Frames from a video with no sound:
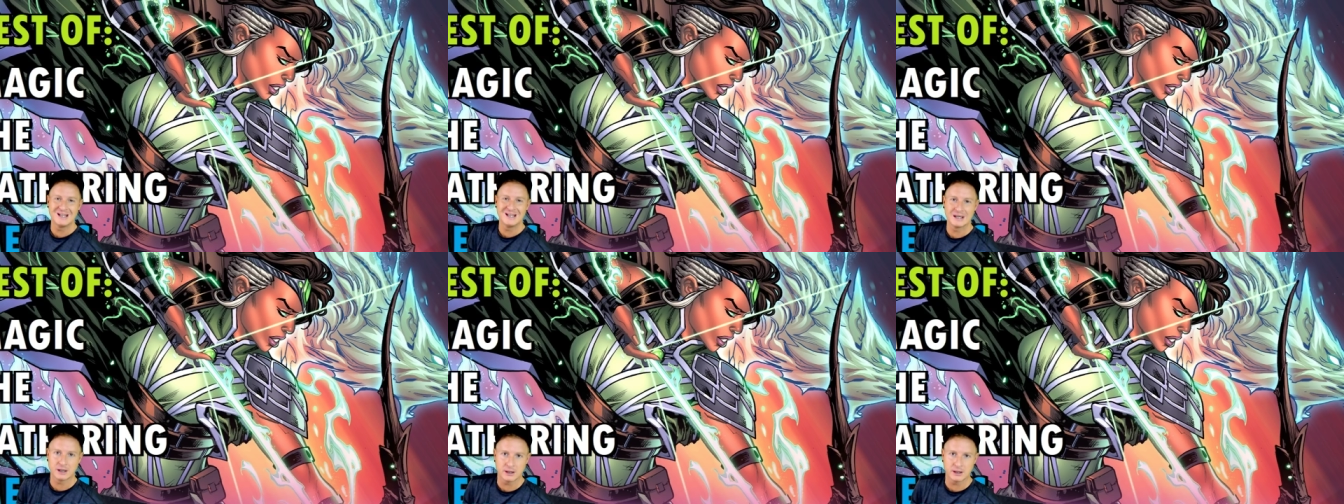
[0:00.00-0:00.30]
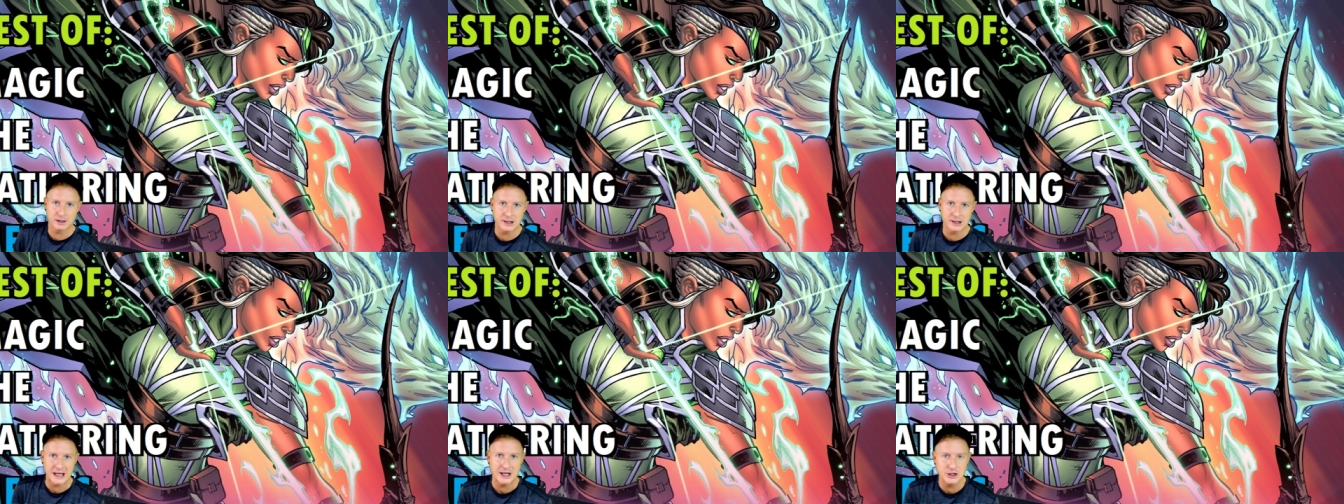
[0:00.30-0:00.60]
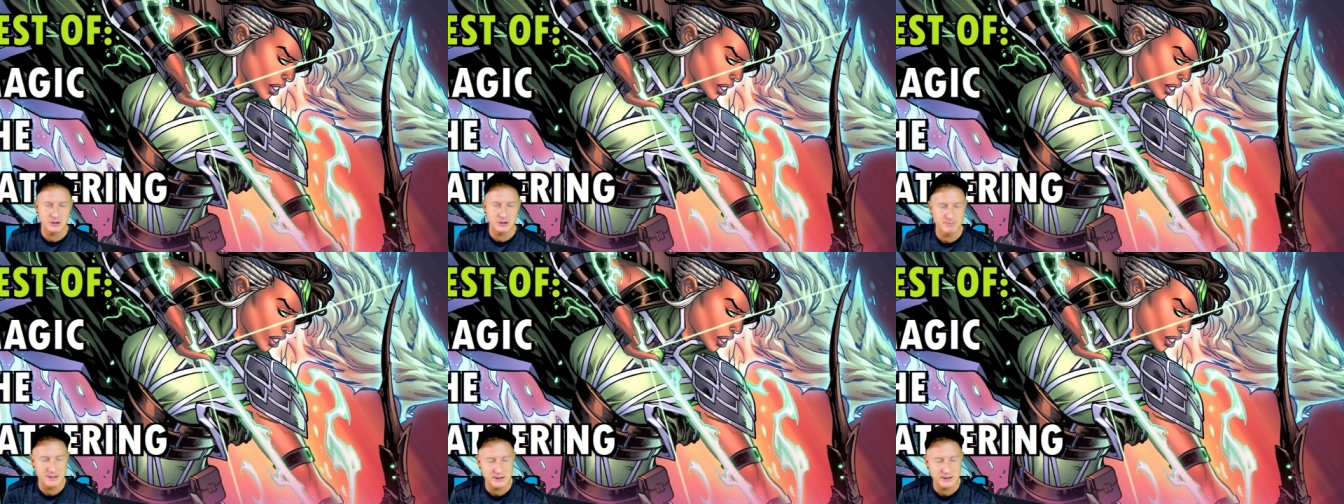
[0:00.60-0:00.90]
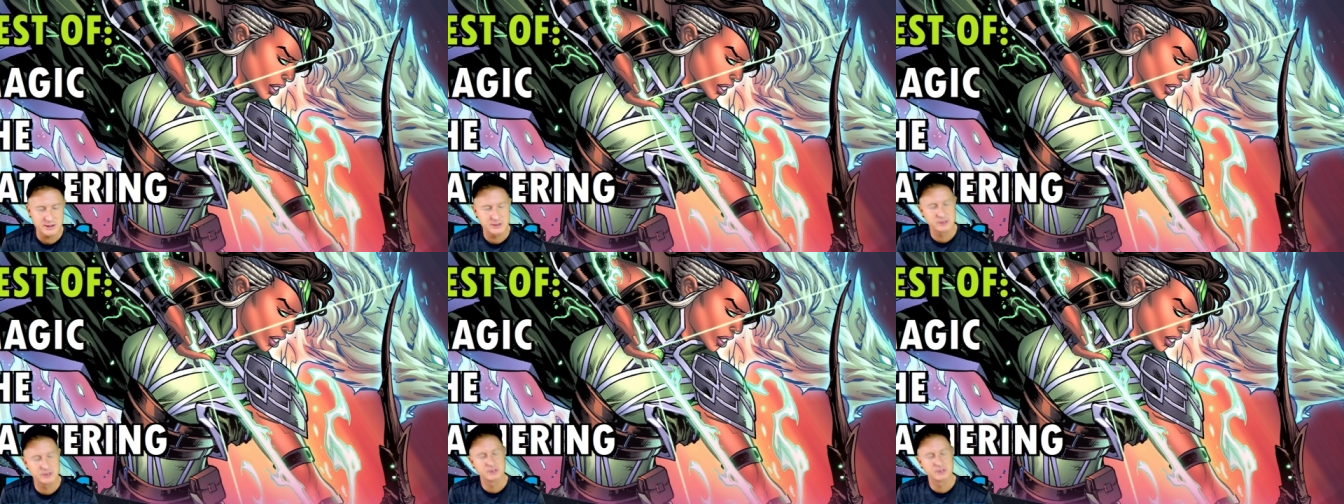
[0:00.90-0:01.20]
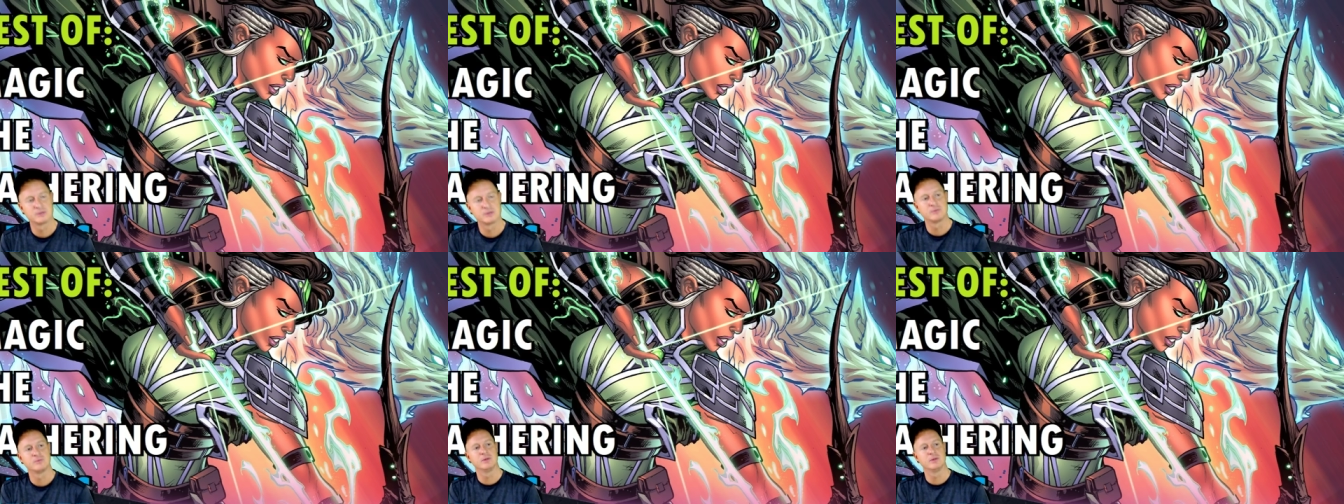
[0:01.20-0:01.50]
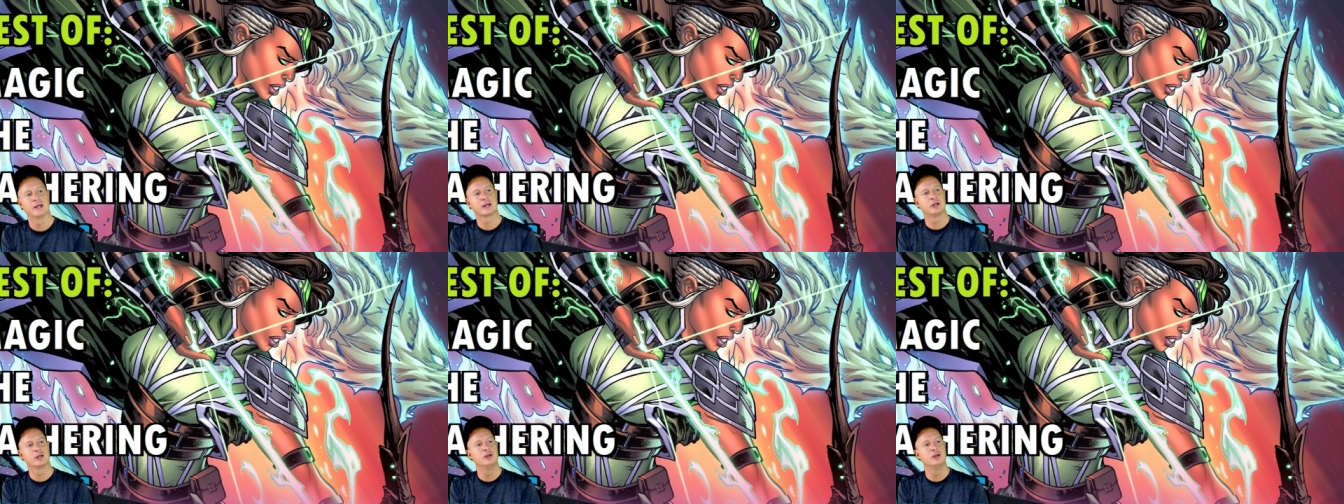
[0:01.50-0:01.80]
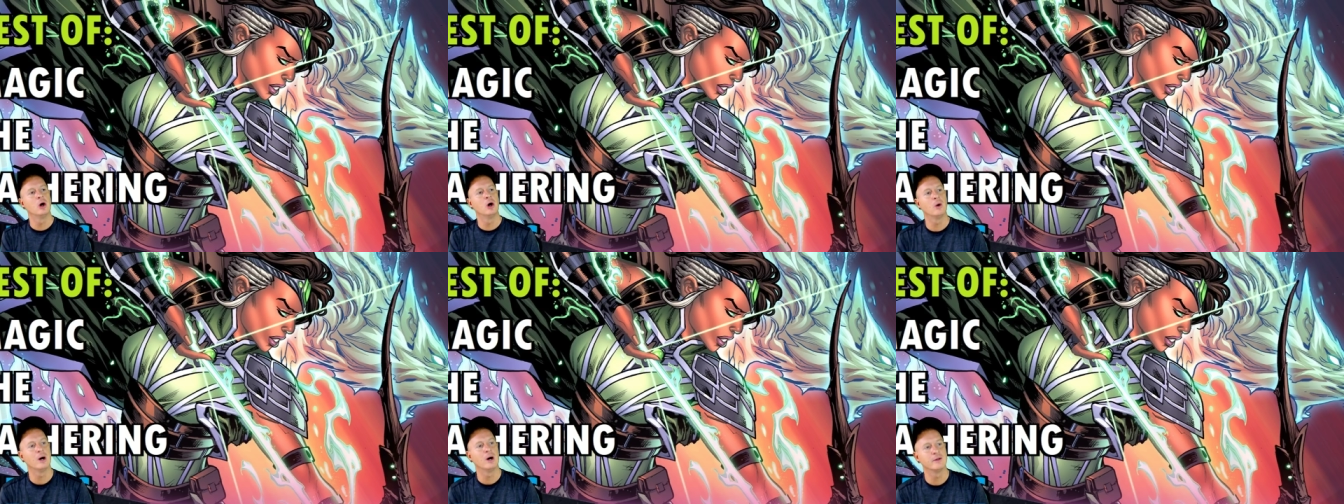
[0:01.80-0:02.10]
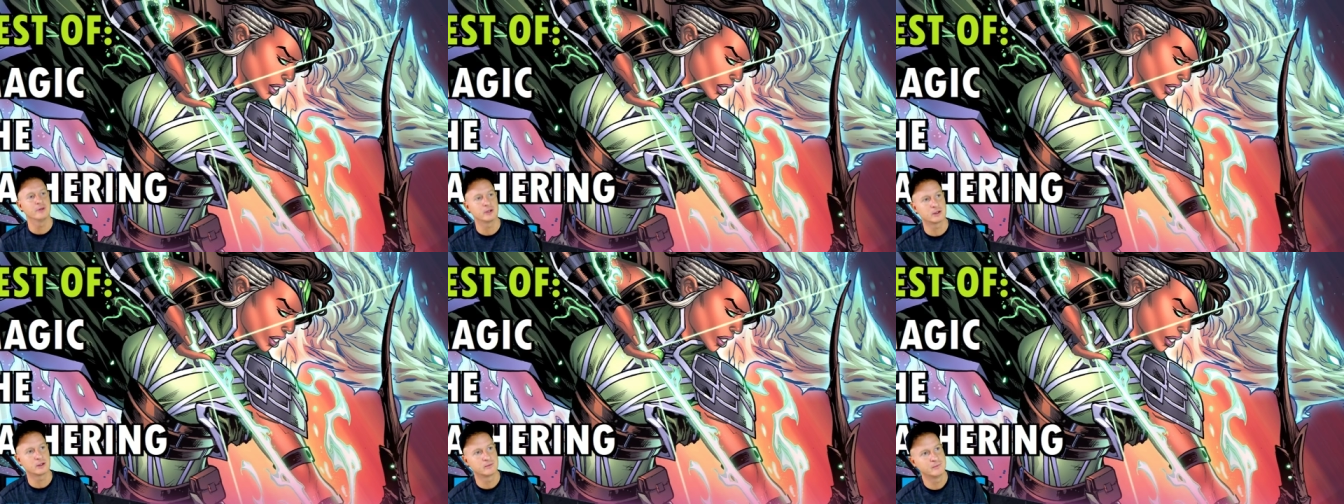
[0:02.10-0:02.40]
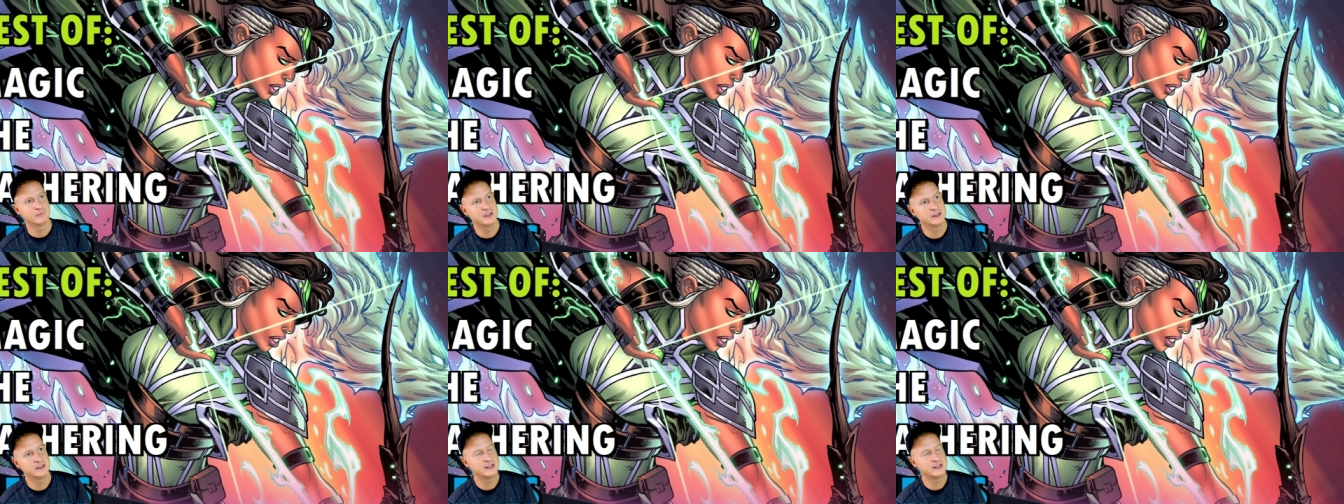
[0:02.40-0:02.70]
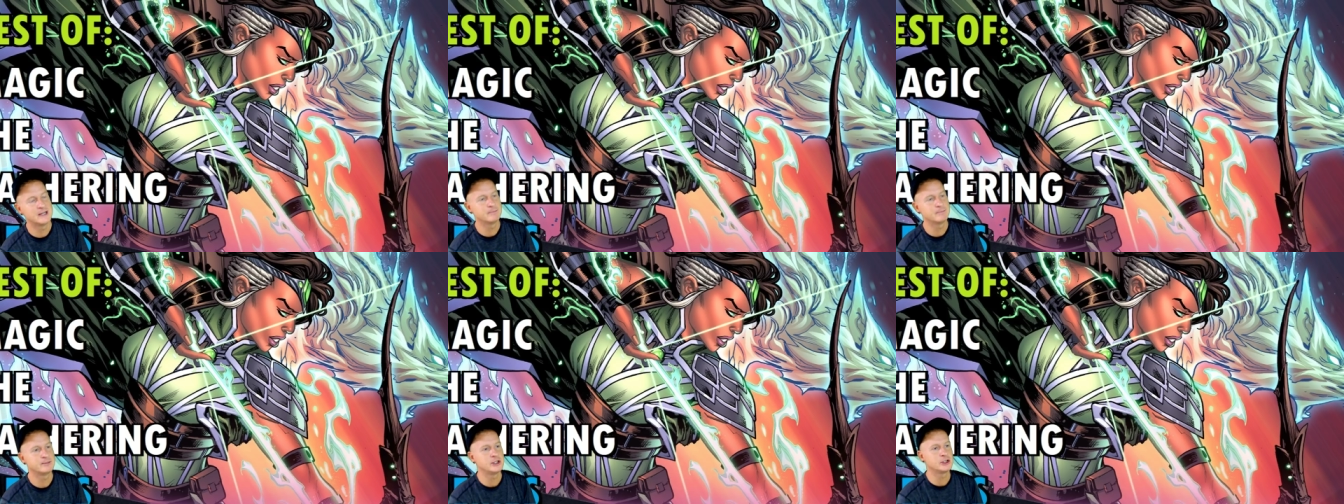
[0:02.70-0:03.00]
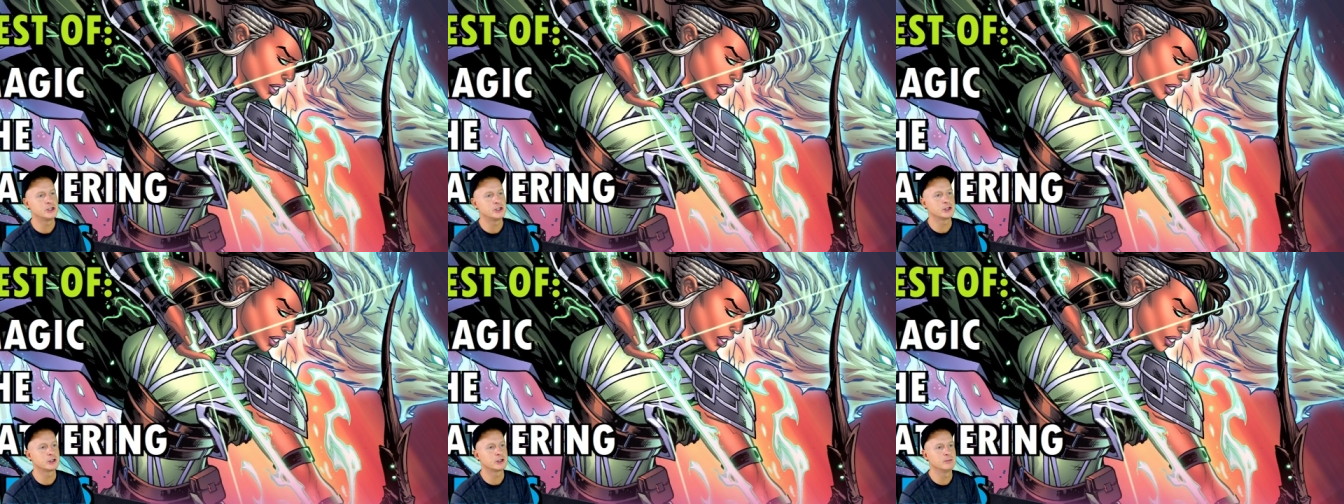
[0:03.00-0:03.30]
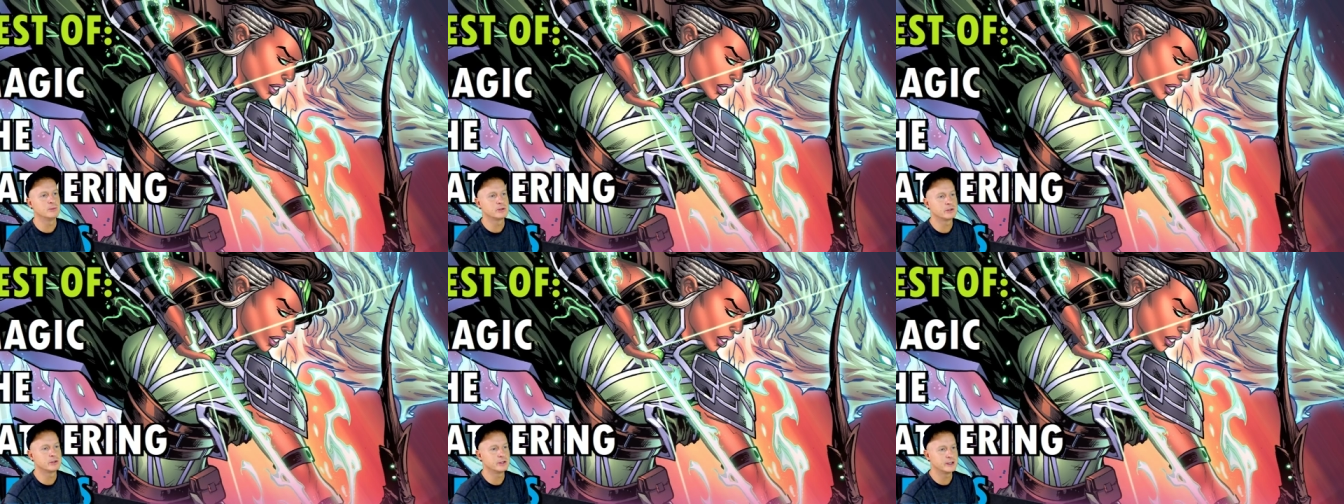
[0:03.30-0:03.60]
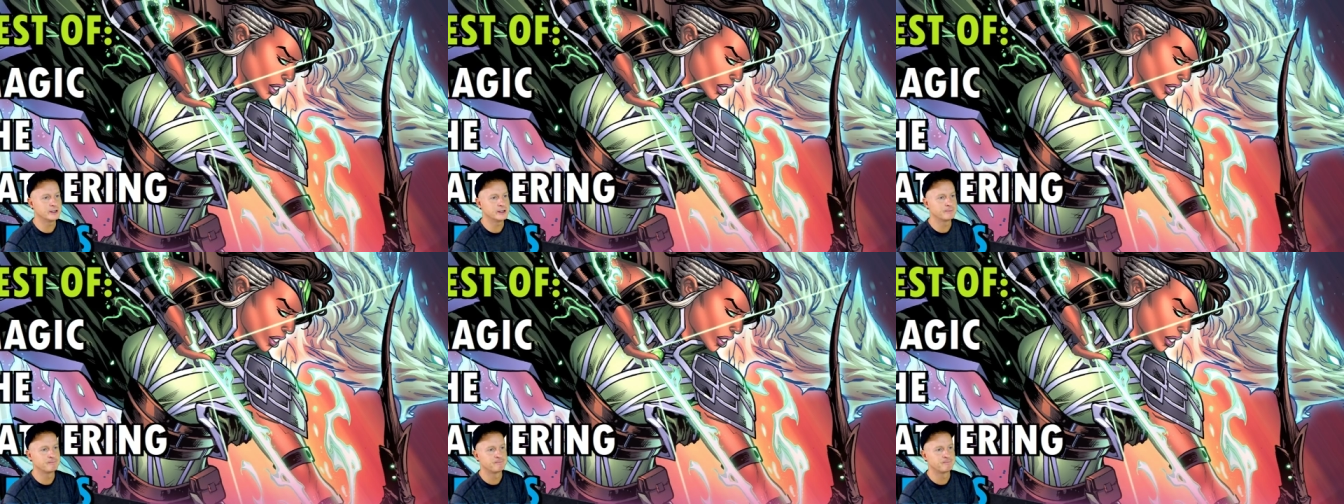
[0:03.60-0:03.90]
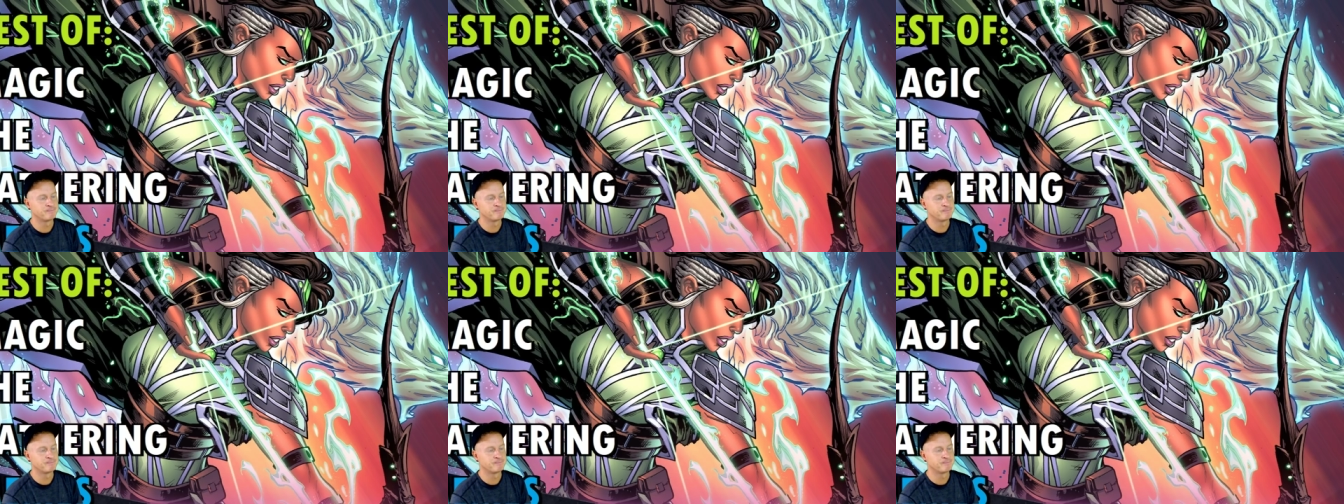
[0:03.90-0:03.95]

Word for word: engagement like no other in the MTG community.